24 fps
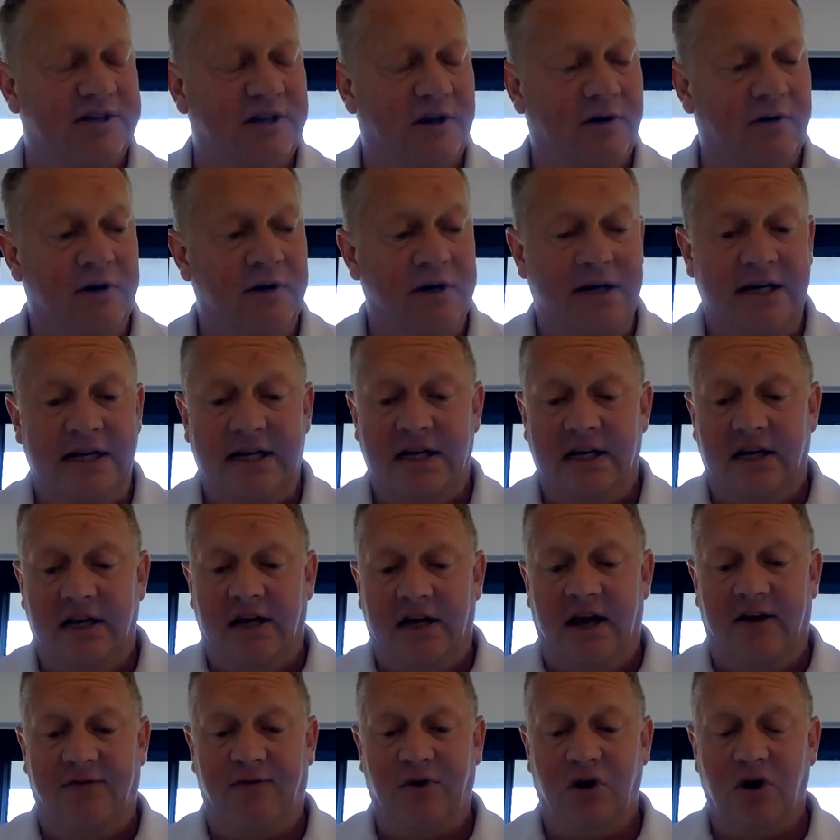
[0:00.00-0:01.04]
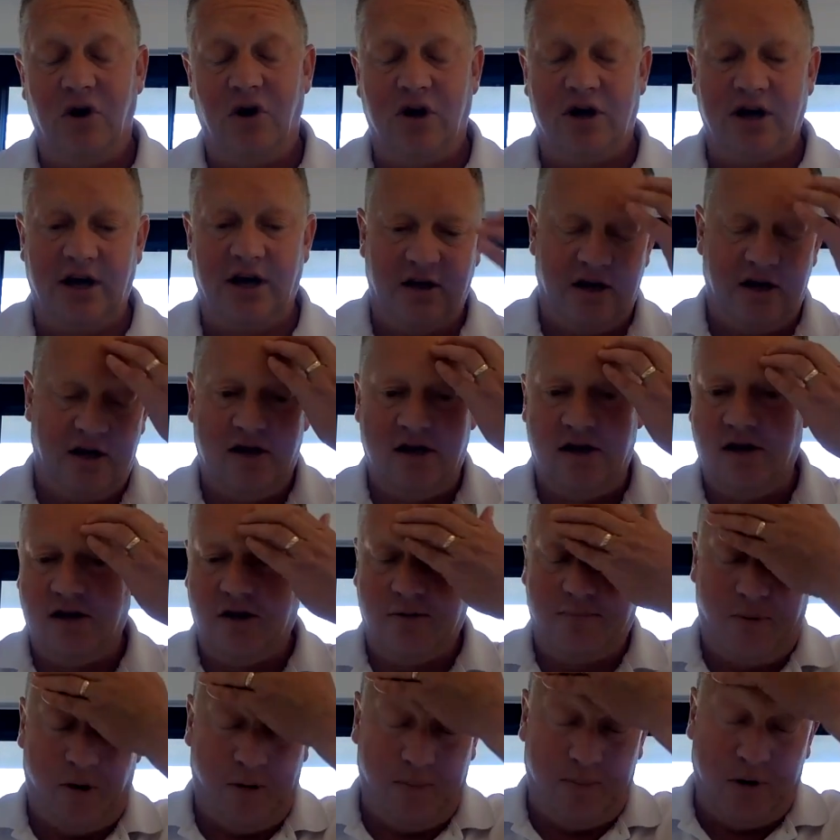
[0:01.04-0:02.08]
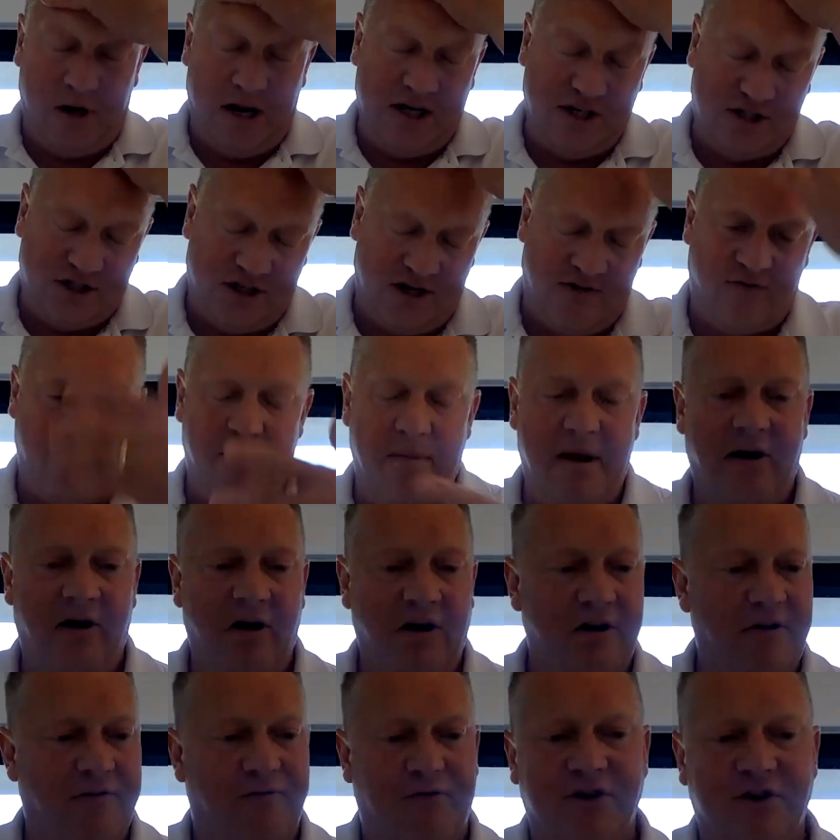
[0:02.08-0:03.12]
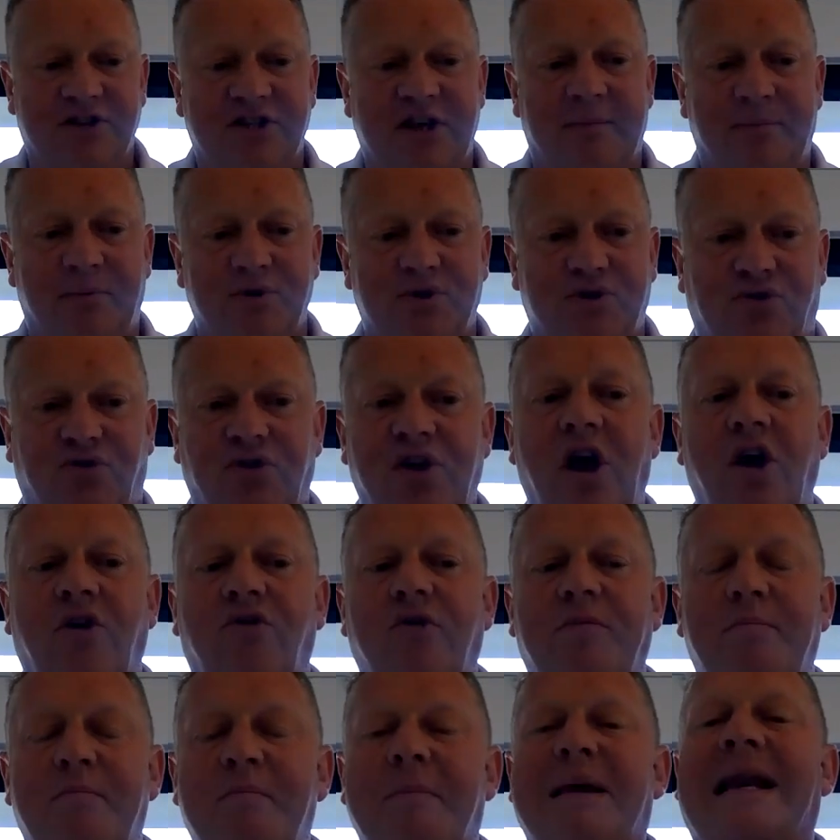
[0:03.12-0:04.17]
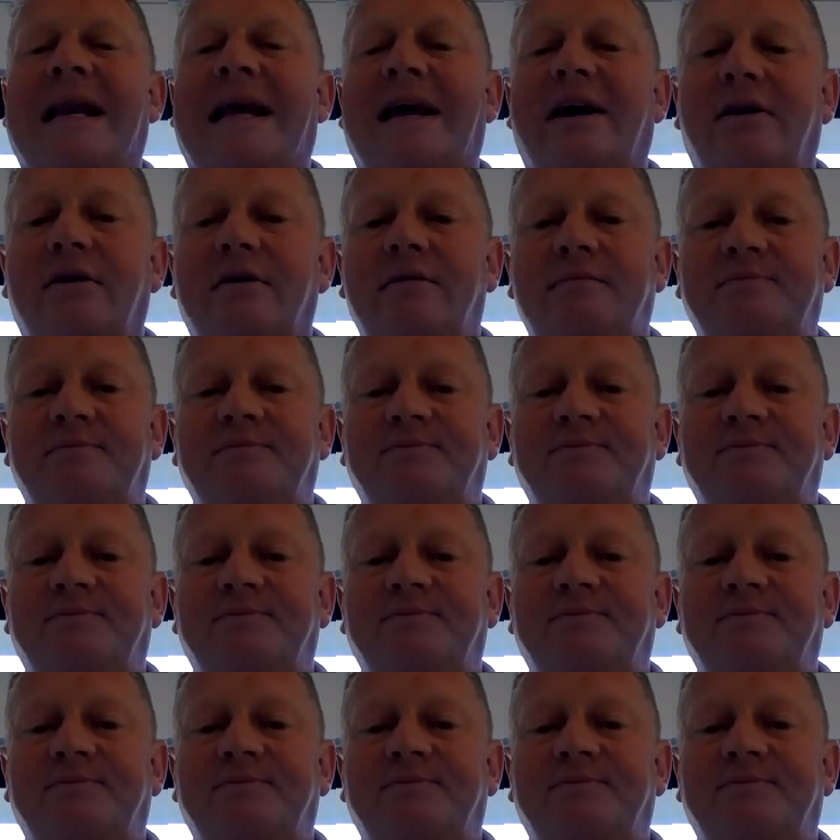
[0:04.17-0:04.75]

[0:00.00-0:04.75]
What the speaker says: So if you look at the population of America, for example, is 300 million.